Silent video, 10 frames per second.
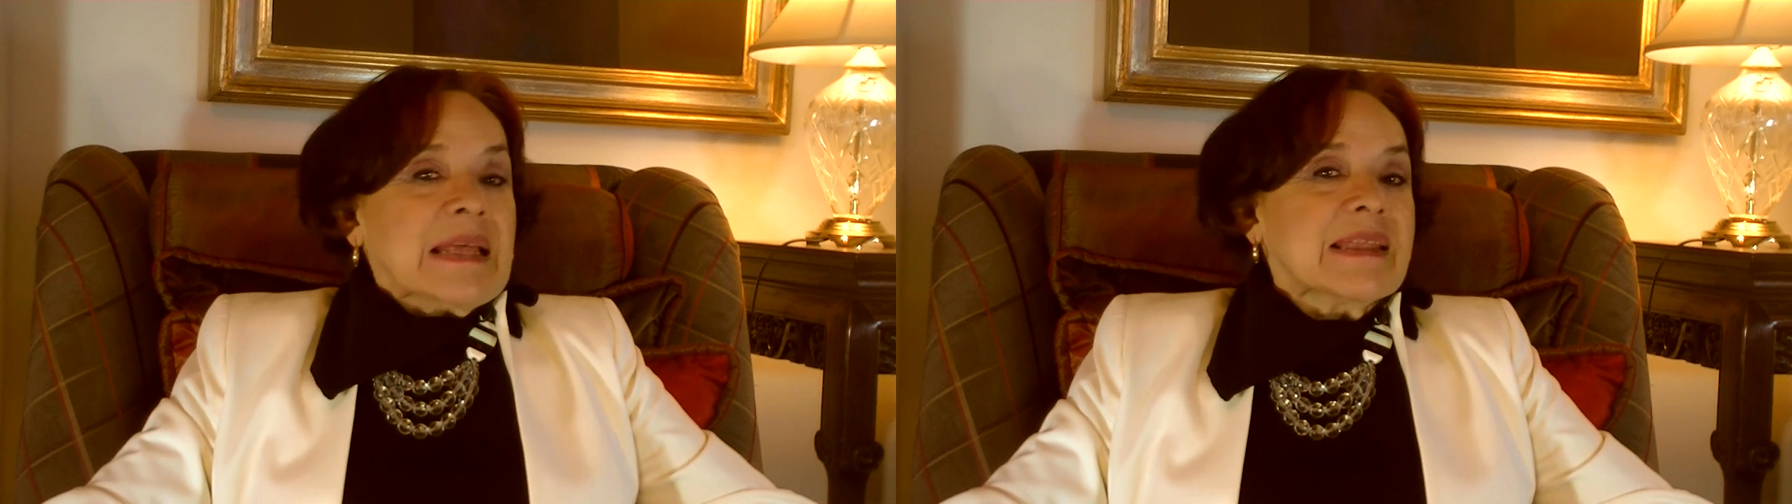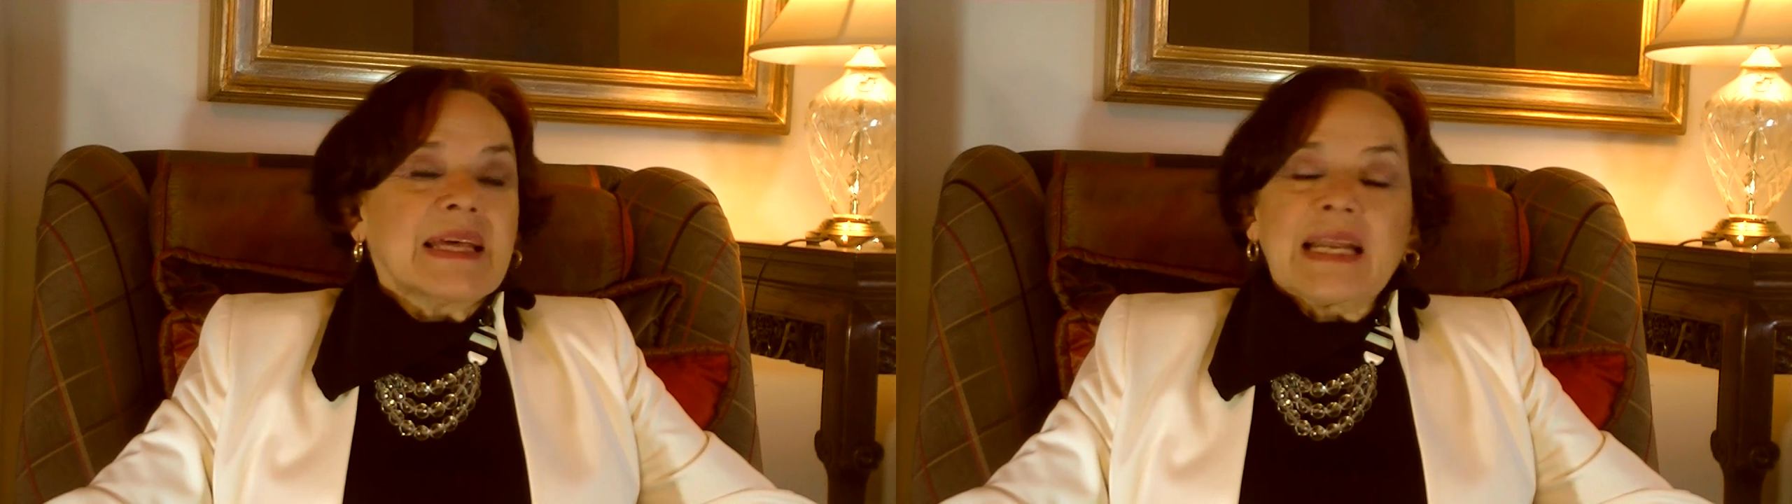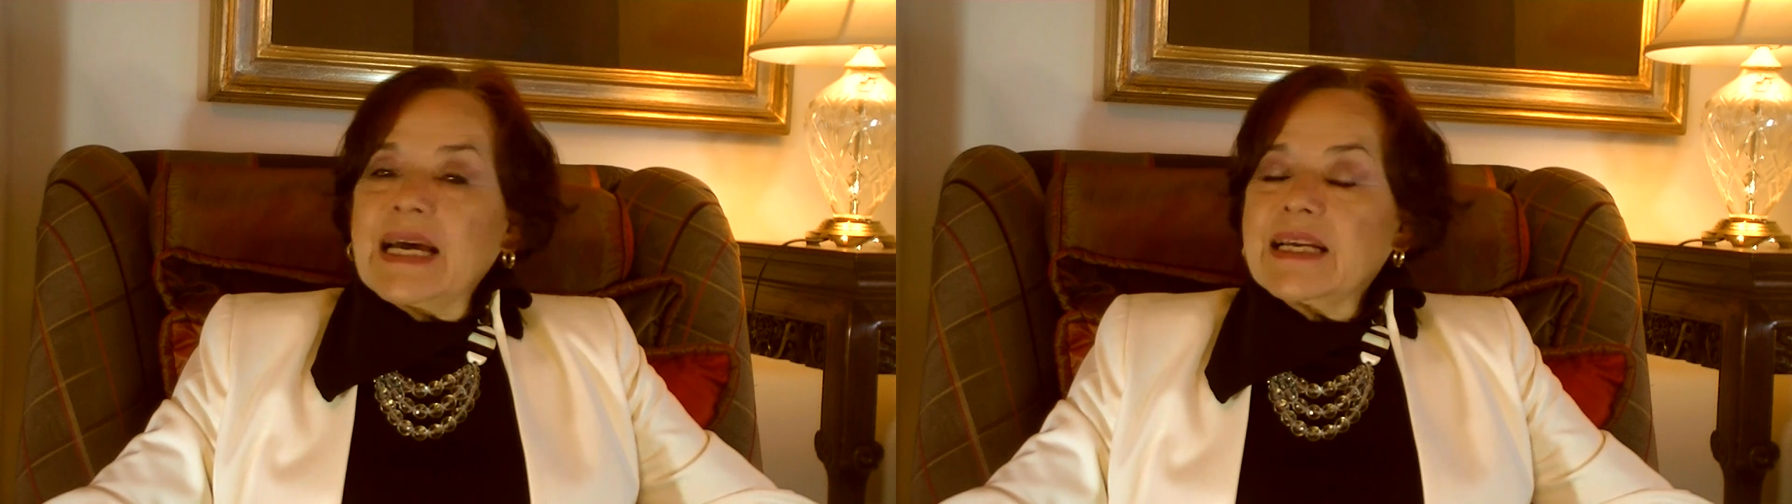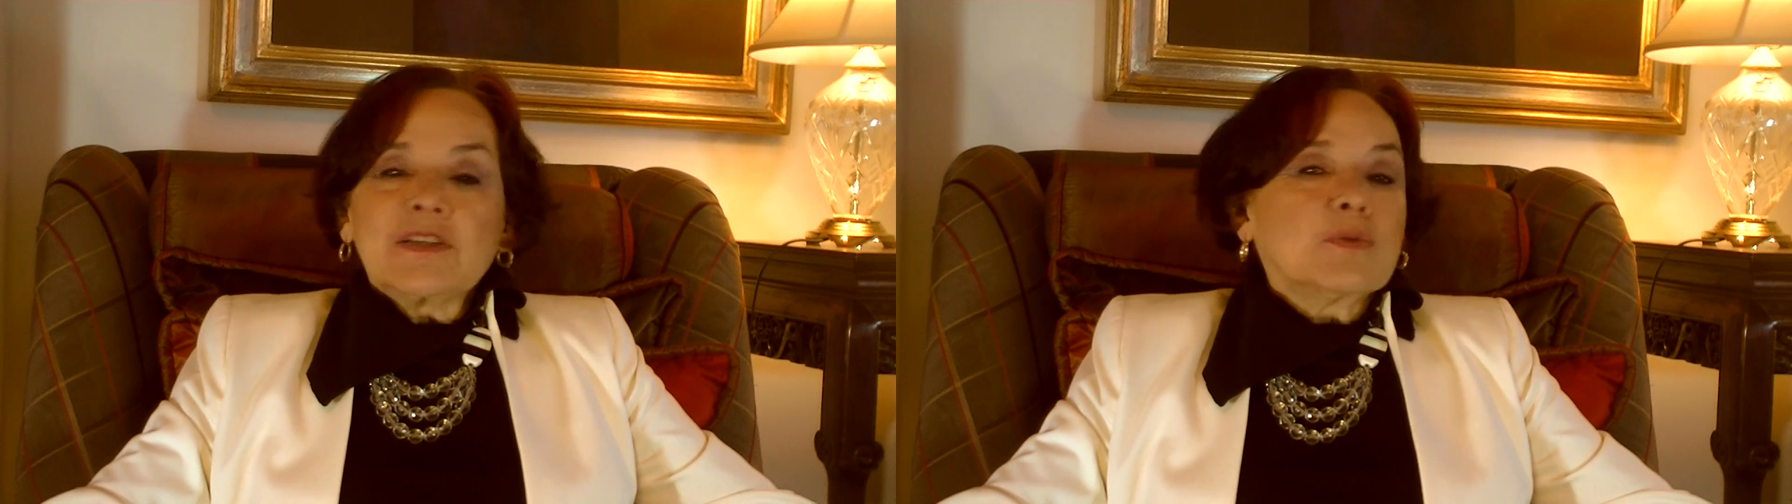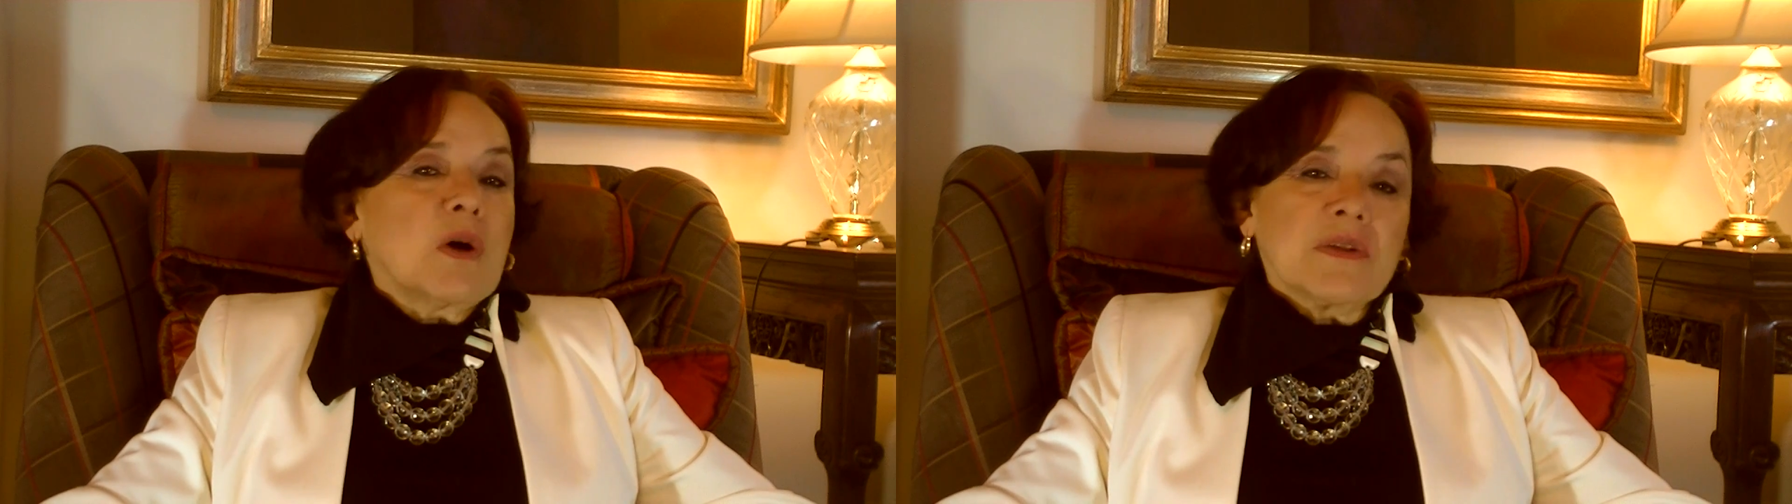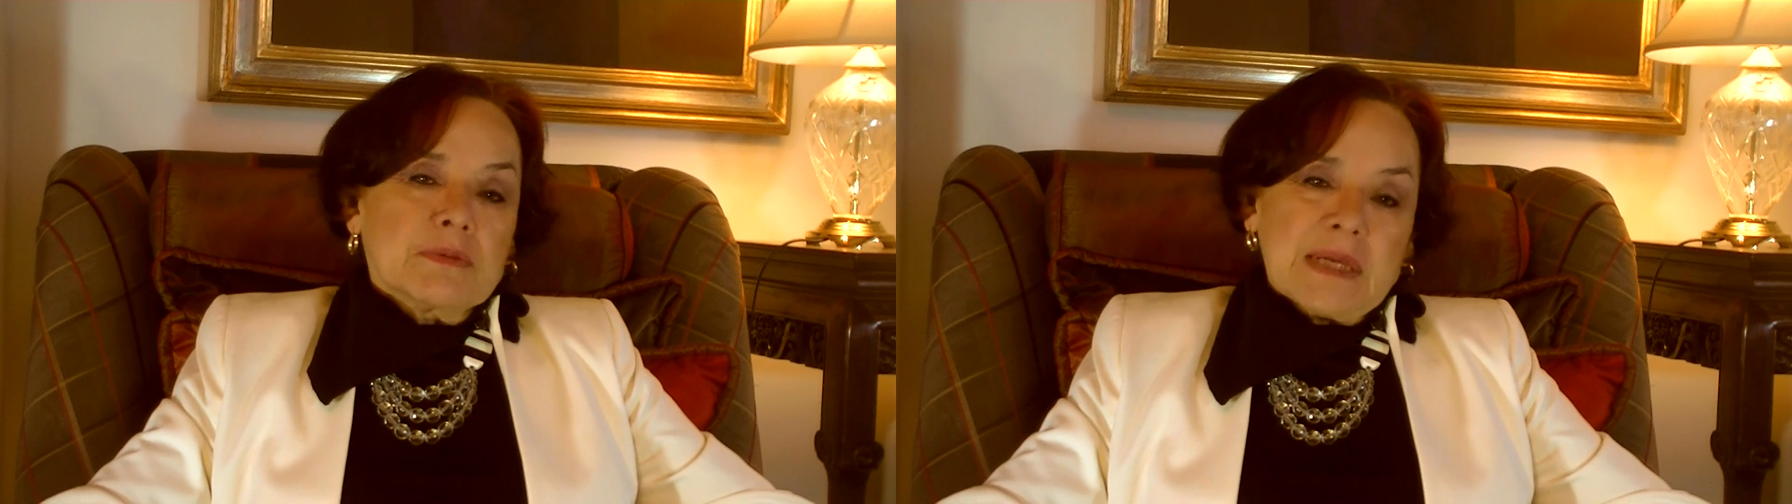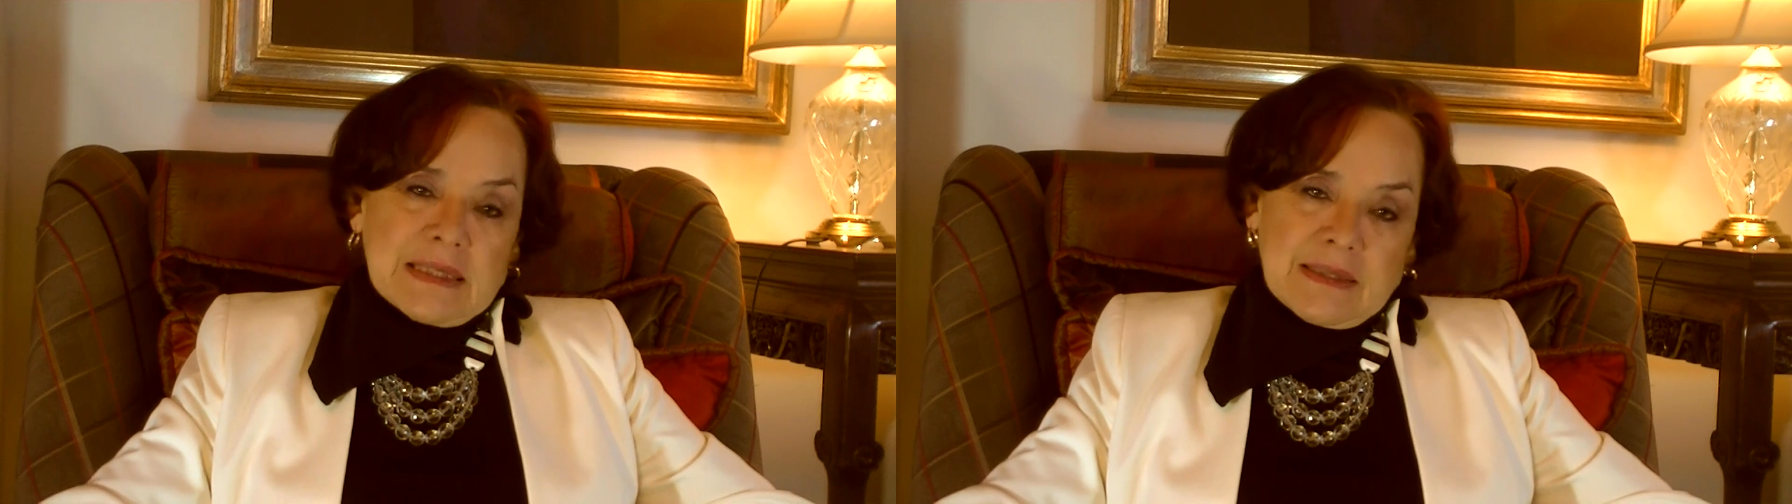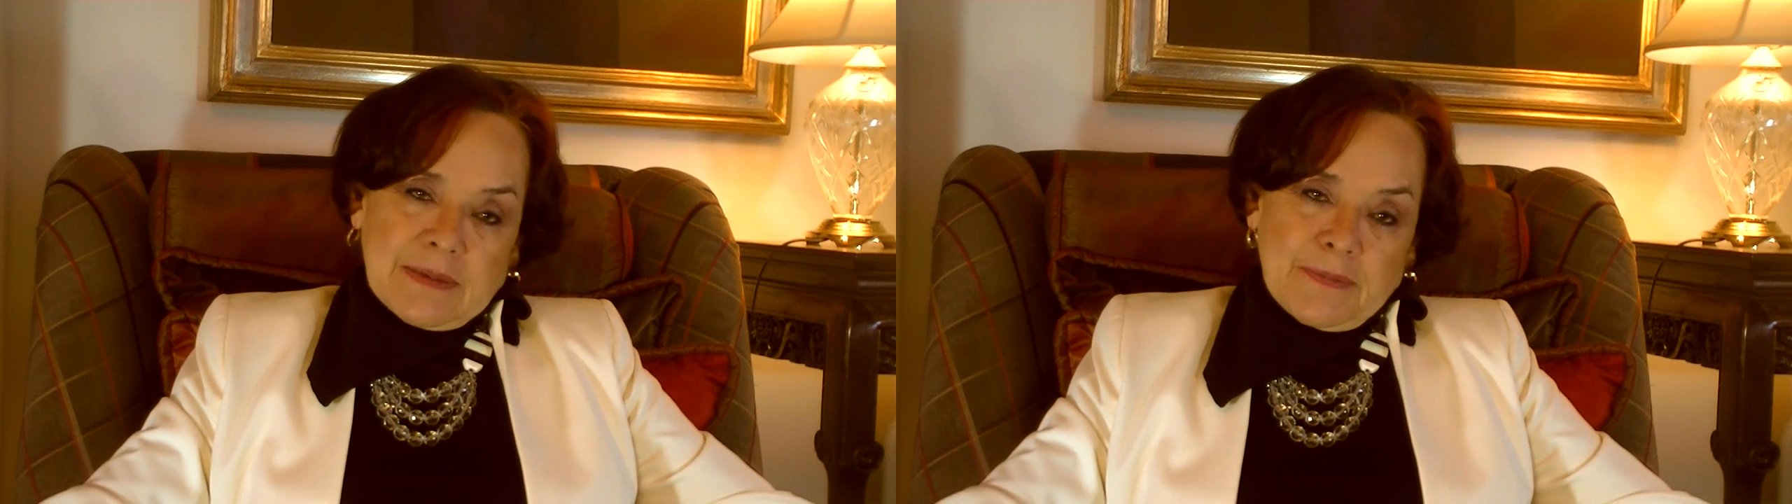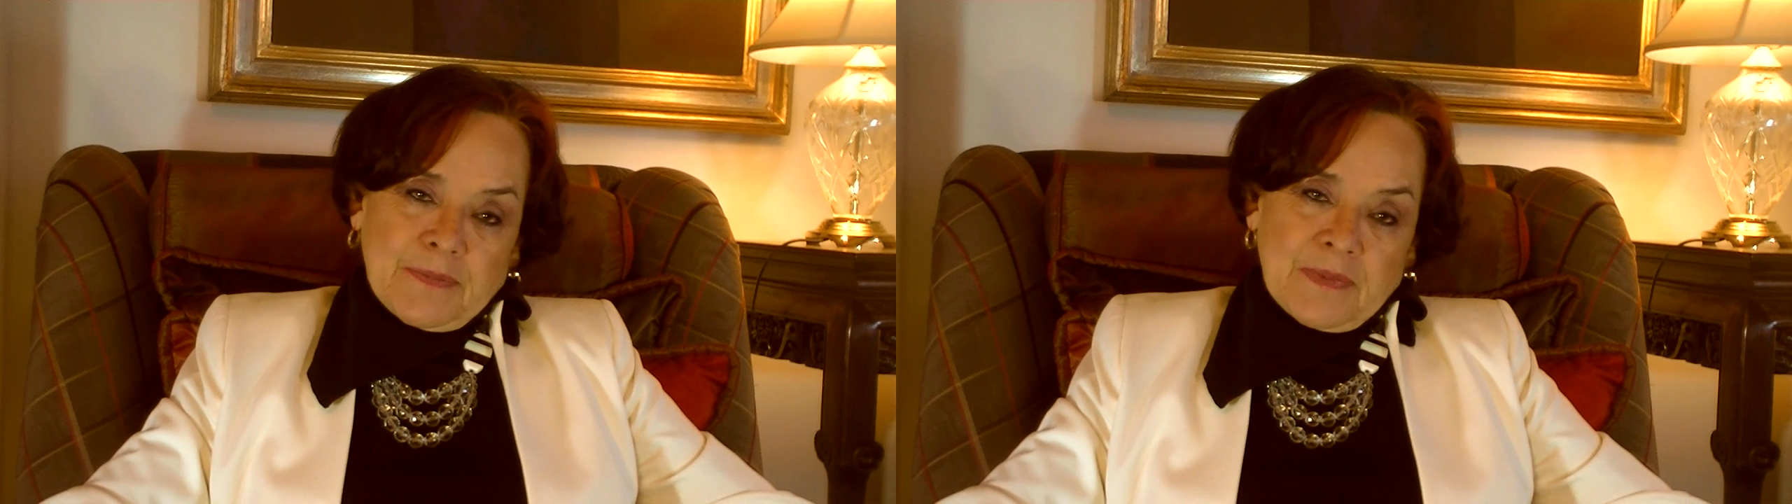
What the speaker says: then I can do all the rest.